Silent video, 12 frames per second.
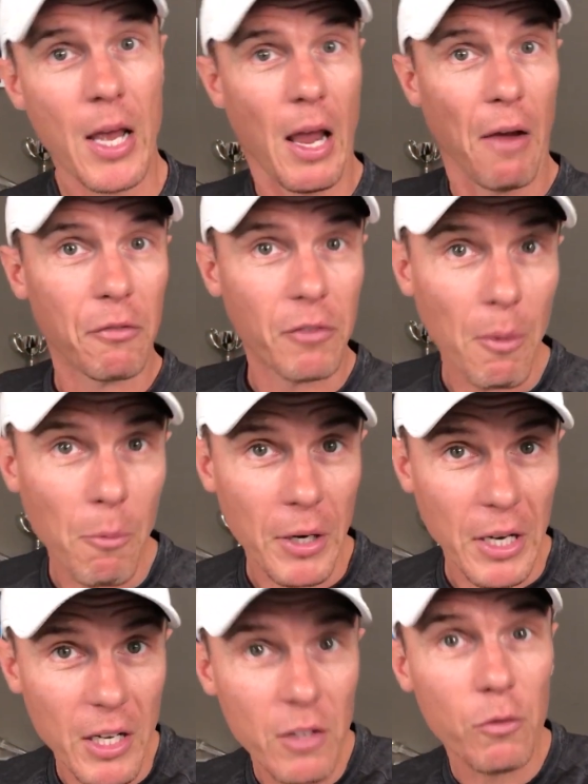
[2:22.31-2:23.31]
If
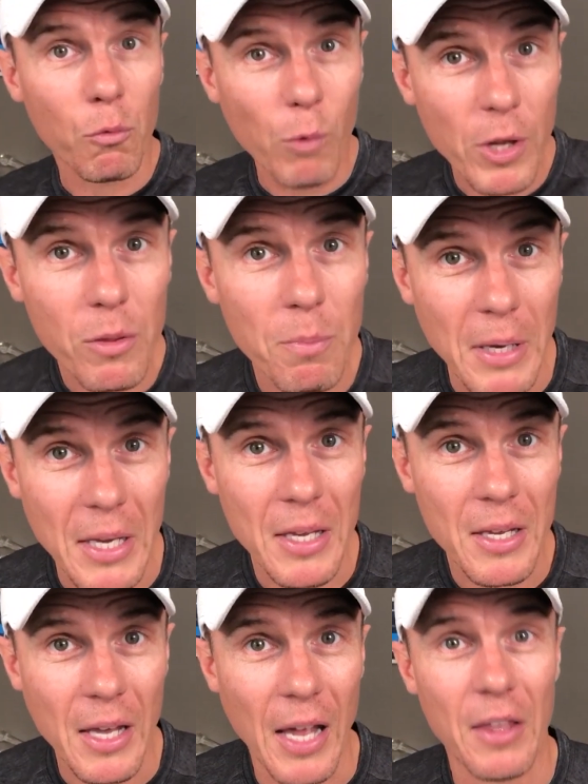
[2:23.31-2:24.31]
someone is with me
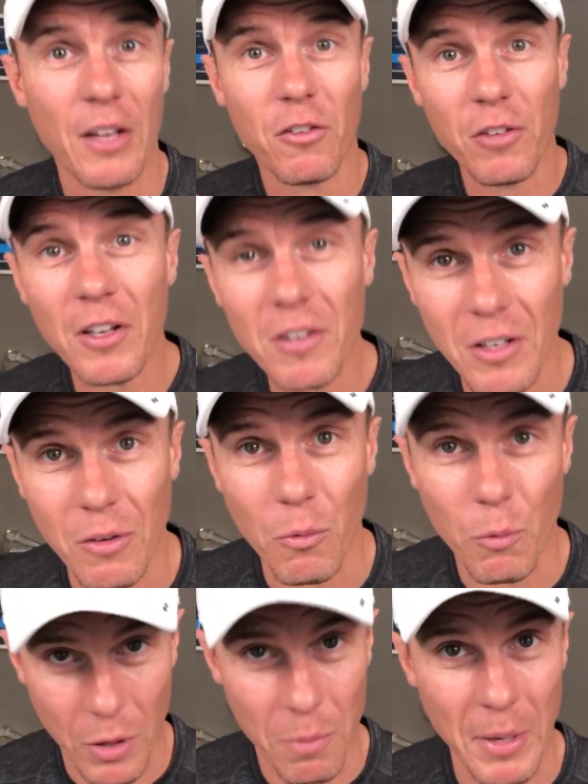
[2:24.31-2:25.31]
and they're sitting
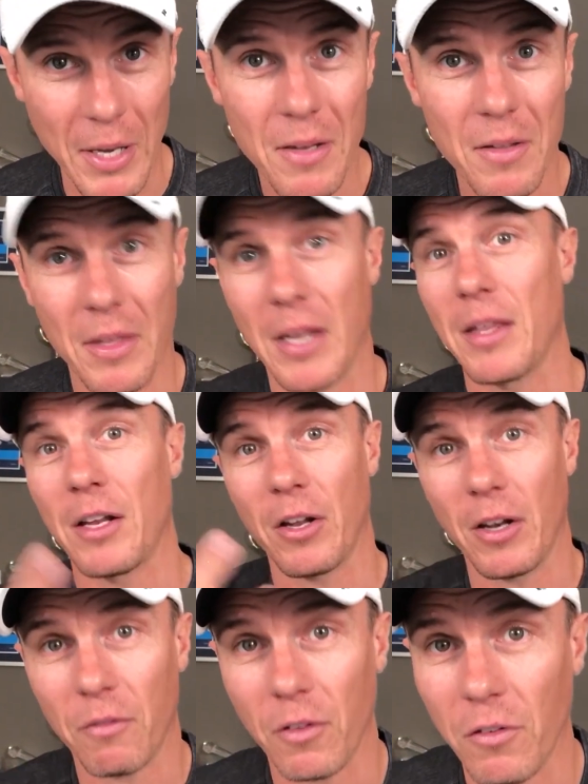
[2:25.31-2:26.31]
with me, then they
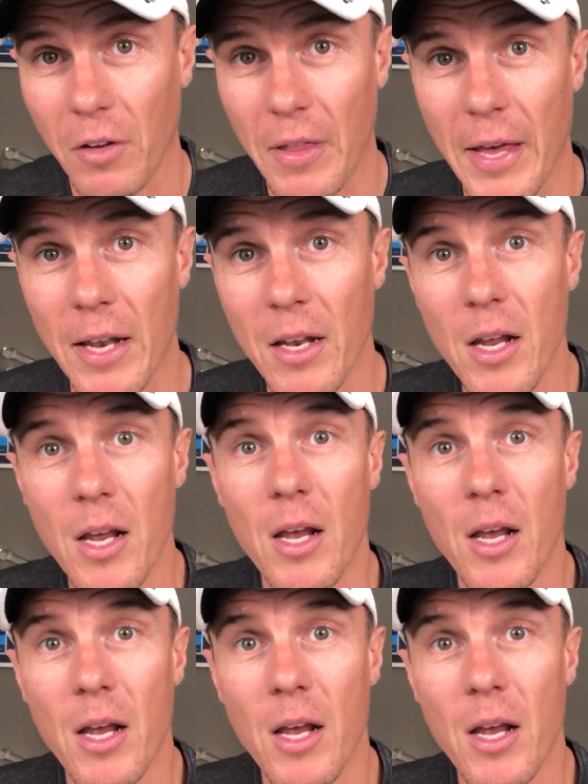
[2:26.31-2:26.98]
don't have to see that.